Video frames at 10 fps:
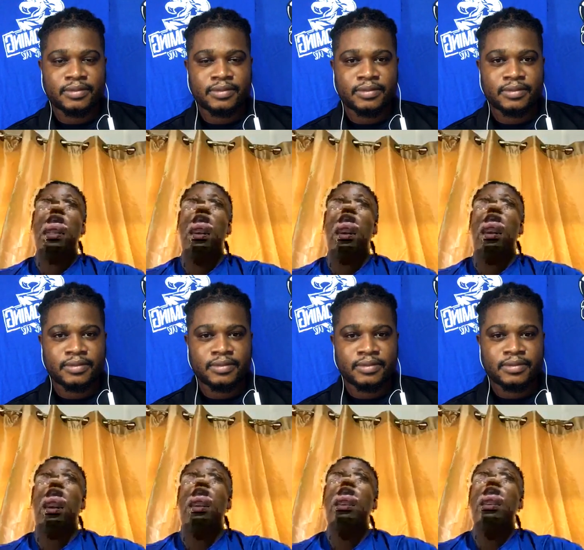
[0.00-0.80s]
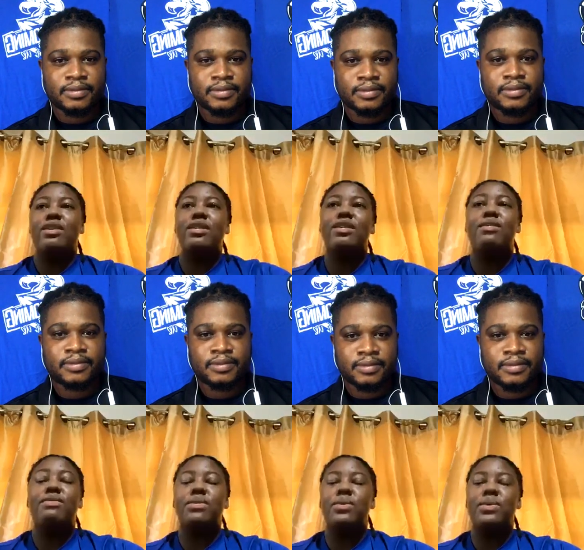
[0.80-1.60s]
Speaker 1: the the
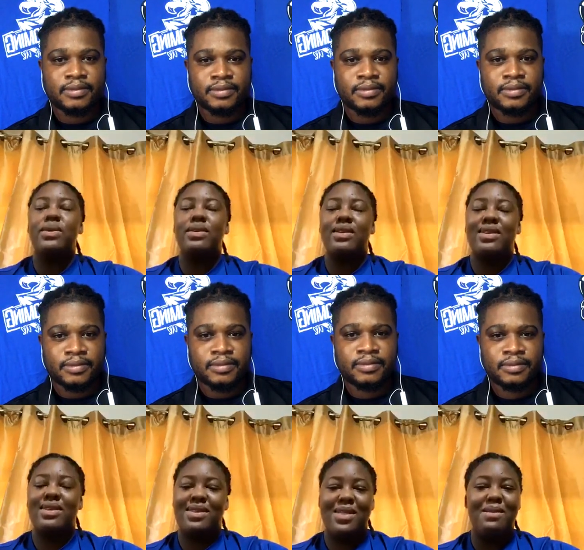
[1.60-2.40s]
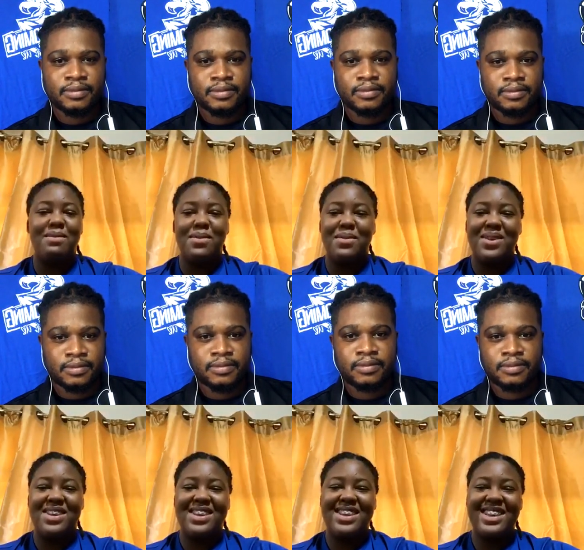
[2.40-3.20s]
food, the food.
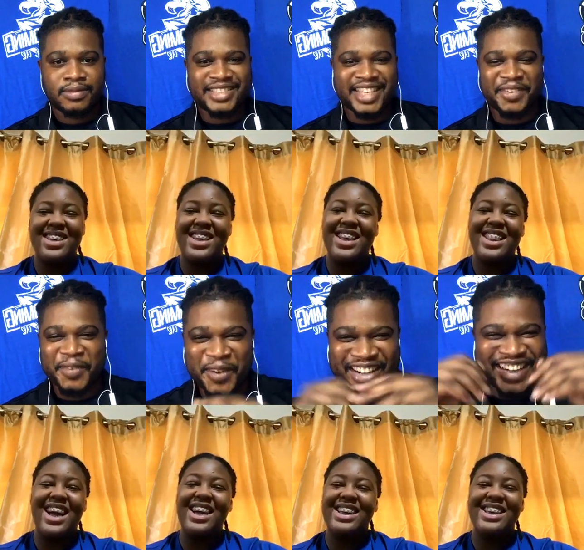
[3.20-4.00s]
Speaker 2: Say the food.